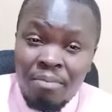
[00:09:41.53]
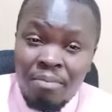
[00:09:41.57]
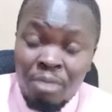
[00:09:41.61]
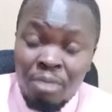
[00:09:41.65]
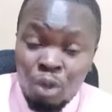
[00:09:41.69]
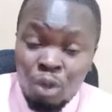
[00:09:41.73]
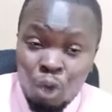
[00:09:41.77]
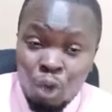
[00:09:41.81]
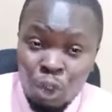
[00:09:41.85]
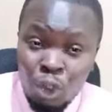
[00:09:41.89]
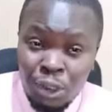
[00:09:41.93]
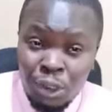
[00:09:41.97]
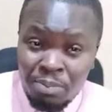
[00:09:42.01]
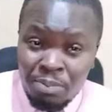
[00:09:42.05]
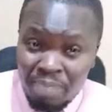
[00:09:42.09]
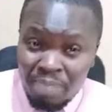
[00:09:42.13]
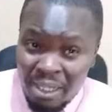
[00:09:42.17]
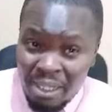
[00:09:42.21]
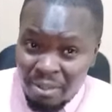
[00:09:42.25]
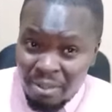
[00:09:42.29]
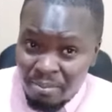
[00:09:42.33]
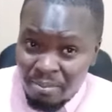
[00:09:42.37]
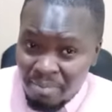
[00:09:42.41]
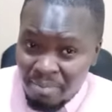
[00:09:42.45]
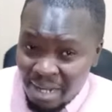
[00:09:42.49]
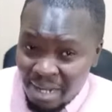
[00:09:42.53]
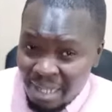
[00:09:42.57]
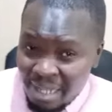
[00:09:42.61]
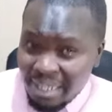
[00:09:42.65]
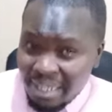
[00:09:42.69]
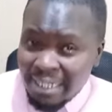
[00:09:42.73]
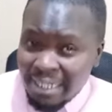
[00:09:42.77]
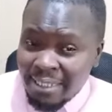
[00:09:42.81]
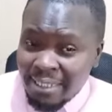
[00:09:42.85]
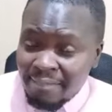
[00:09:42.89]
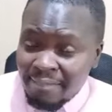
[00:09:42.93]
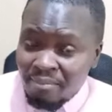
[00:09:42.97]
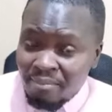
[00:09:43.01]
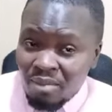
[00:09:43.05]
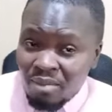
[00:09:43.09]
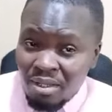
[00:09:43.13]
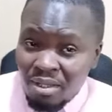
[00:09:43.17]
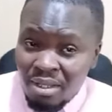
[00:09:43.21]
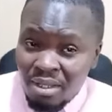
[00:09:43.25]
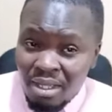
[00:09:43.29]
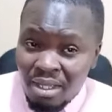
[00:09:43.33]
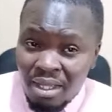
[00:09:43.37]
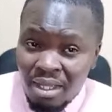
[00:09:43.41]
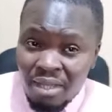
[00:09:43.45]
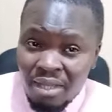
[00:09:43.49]
because mainly
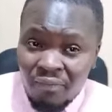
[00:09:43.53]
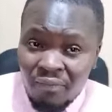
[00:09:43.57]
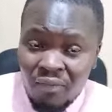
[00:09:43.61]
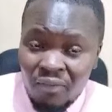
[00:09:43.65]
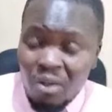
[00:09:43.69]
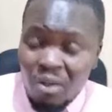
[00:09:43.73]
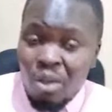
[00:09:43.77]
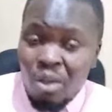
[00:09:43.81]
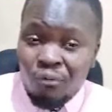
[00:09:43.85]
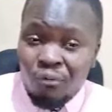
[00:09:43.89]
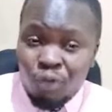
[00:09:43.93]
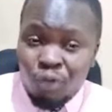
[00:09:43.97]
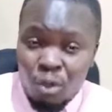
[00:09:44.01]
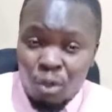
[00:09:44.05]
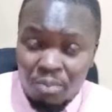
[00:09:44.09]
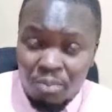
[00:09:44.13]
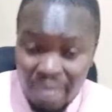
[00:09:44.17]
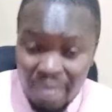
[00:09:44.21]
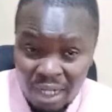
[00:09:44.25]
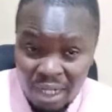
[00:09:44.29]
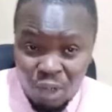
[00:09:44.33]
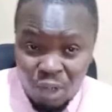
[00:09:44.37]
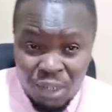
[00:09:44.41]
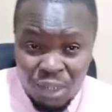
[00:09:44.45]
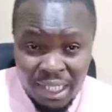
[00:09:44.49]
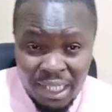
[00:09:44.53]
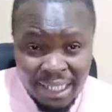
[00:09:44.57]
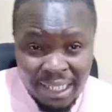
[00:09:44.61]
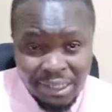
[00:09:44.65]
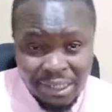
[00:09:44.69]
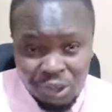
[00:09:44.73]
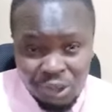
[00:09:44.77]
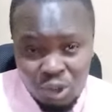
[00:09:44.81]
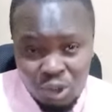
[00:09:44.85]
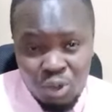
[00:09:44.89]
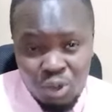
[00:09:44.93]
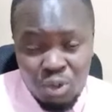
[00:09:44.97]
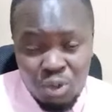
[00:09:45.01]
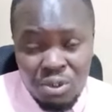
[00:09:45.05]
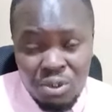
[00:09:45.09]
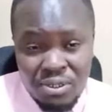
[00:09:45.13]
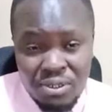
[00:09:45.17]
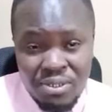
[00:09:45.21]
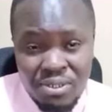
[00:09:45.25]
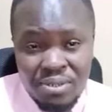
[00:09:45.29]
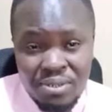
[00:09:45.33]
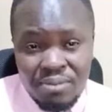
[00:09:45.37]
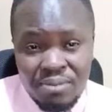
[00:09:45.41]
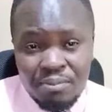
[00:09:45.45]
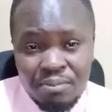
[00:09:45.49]
they were from Raila Odinga
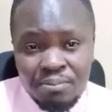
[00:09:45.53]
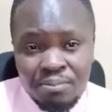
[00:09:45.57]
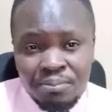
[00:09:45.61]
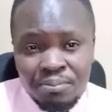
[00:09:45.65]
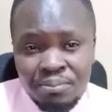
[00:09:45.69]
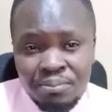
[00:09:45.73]
strongholds.